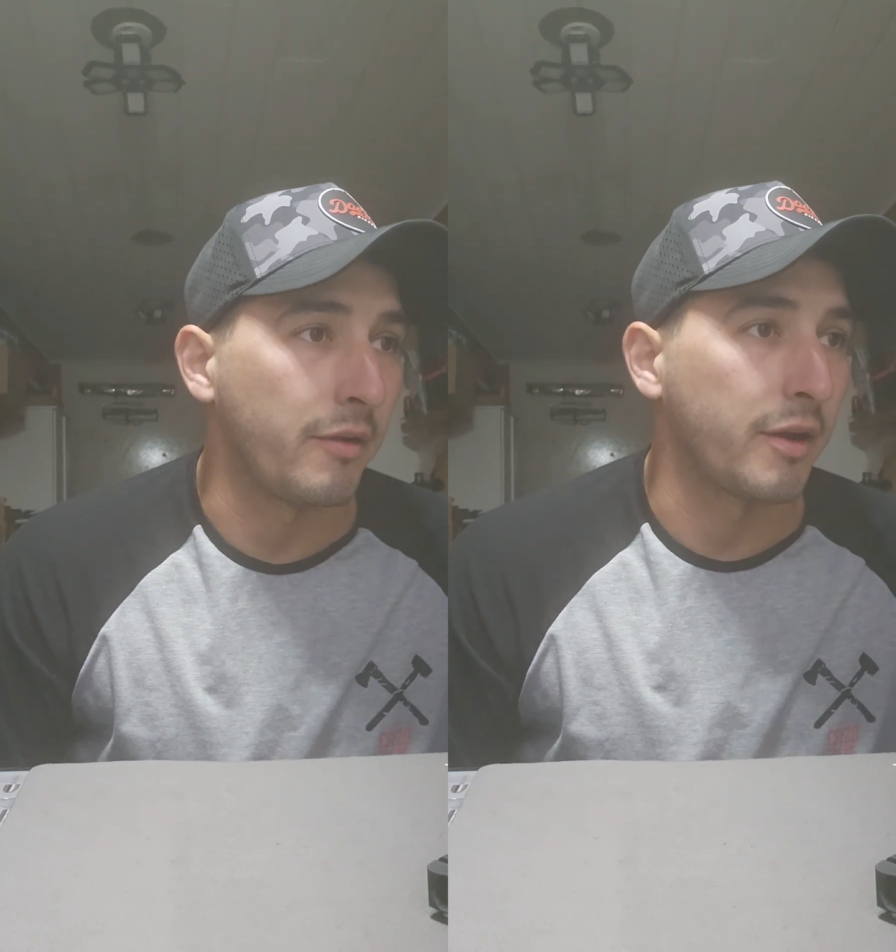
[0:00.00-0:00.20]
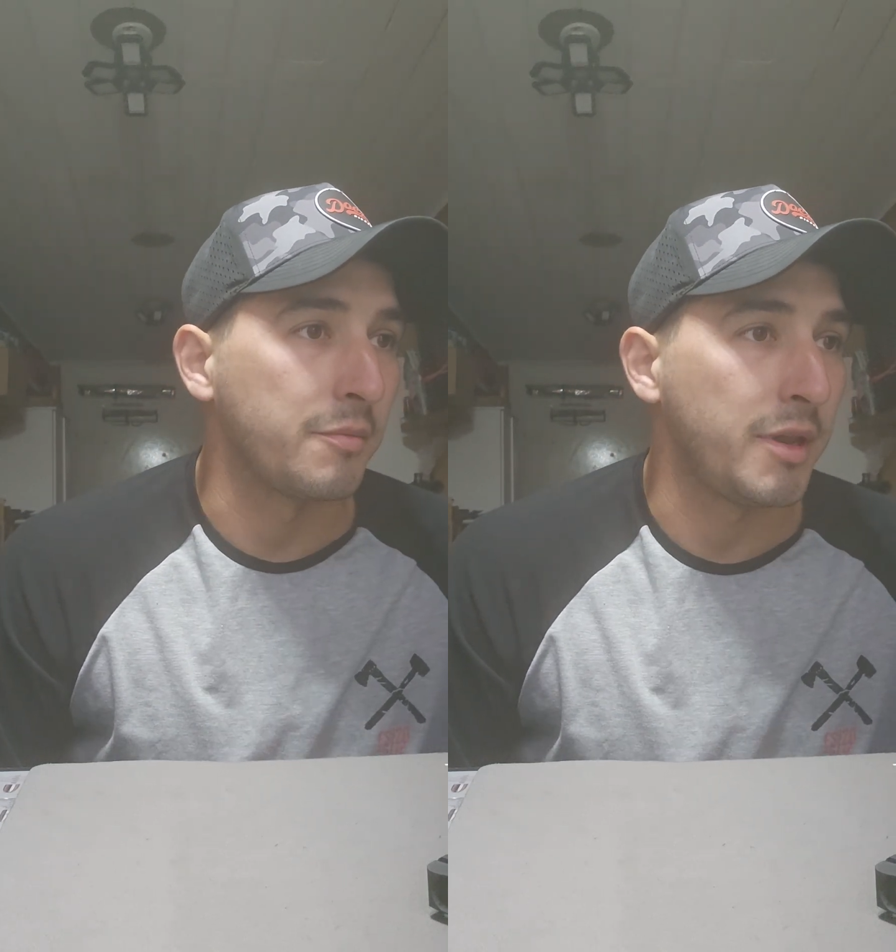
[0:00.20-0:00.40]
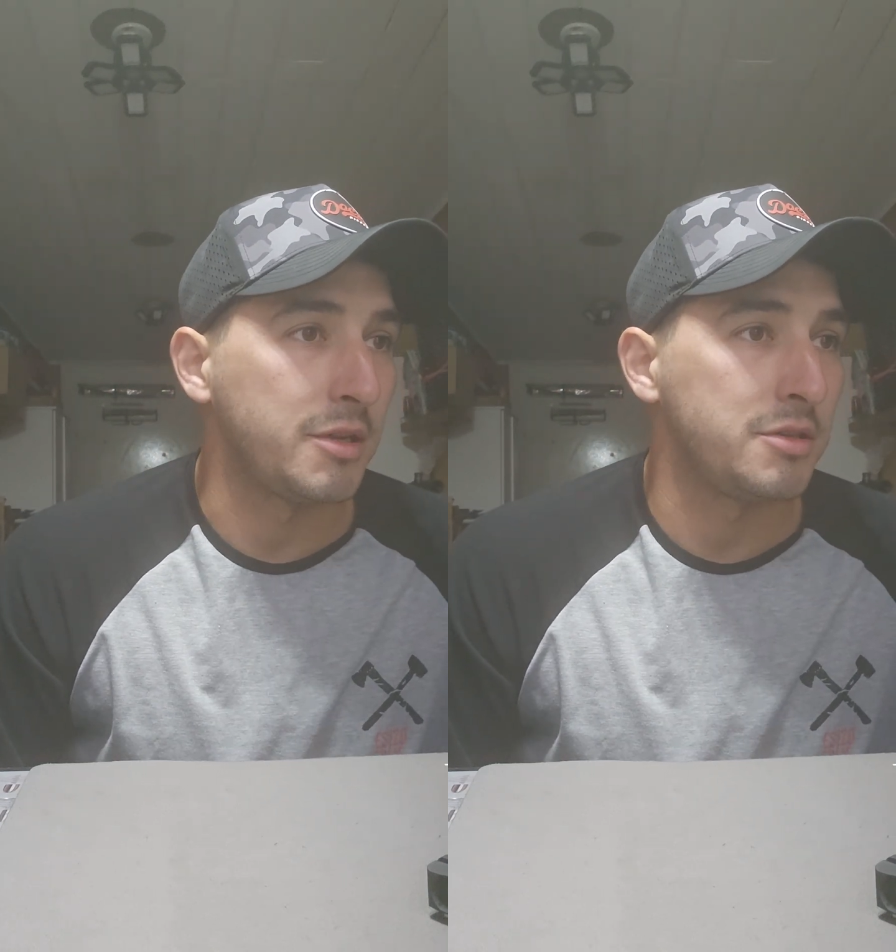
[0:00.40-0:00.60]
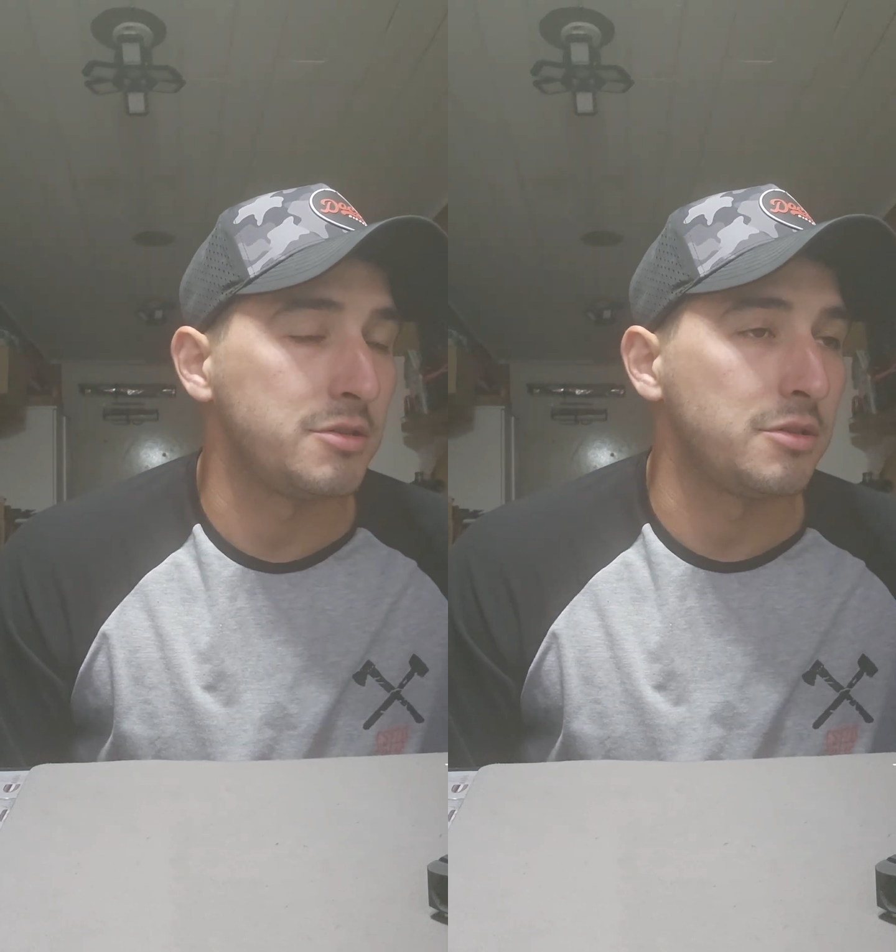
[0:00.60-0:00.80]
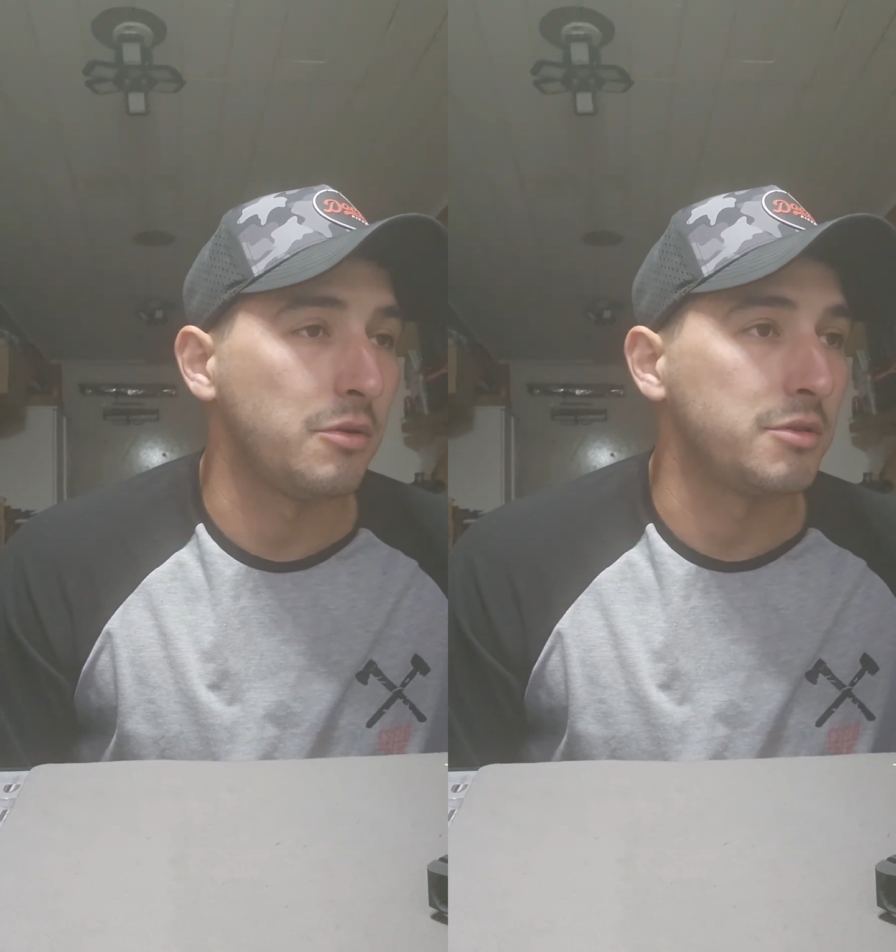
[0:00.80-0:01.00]
recommendations
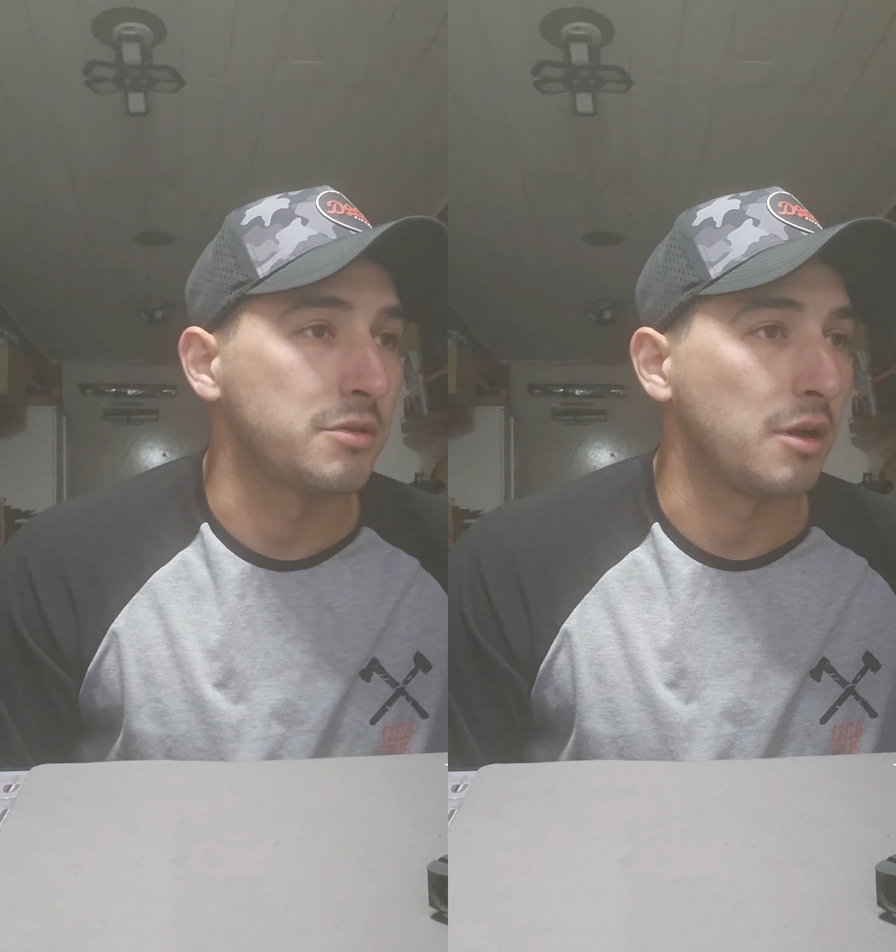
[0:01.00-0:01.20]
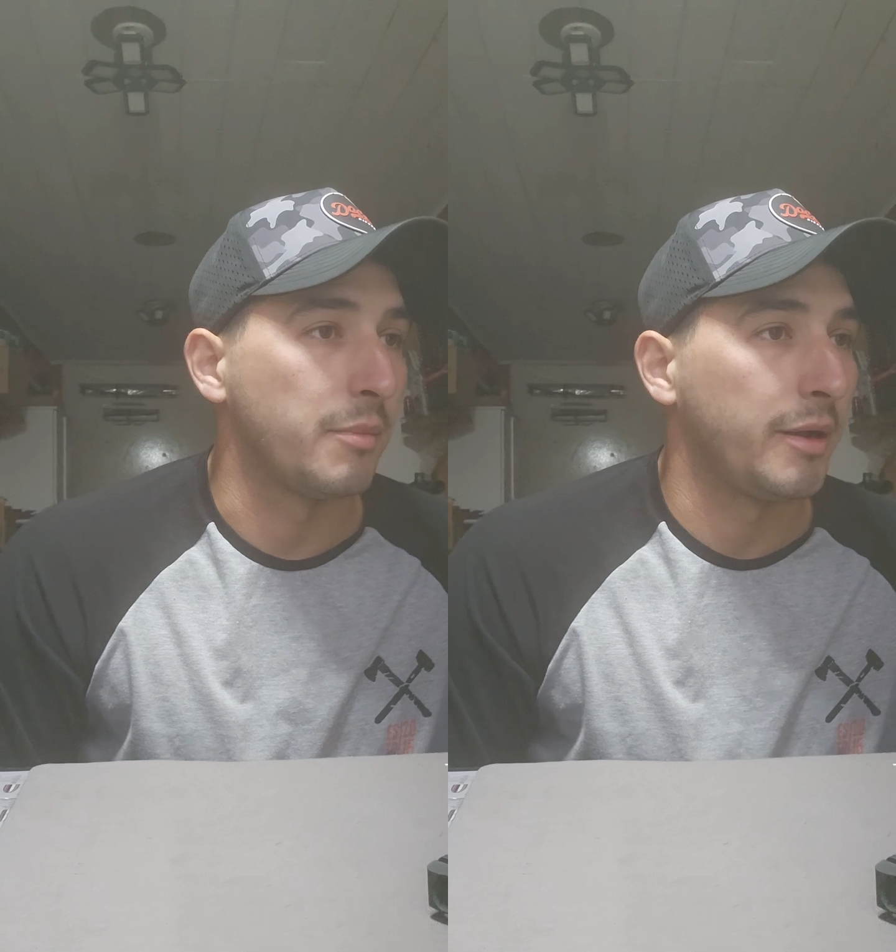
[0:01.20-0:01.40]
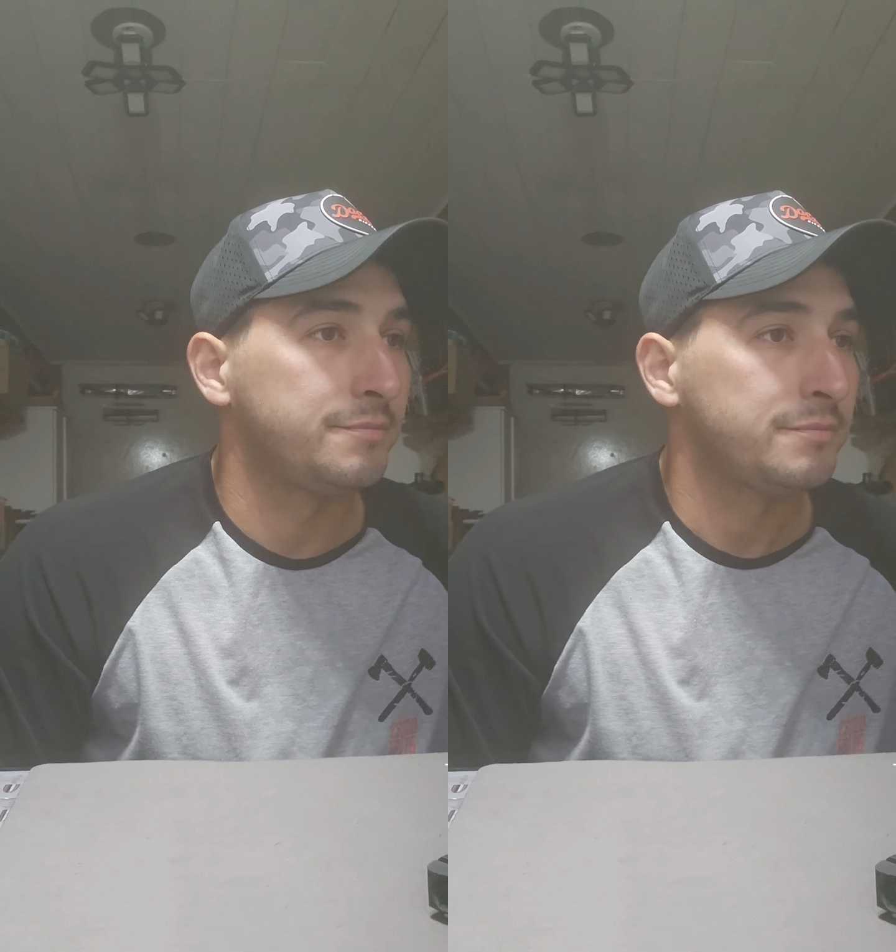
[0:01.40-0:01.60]
and know what you're talking about.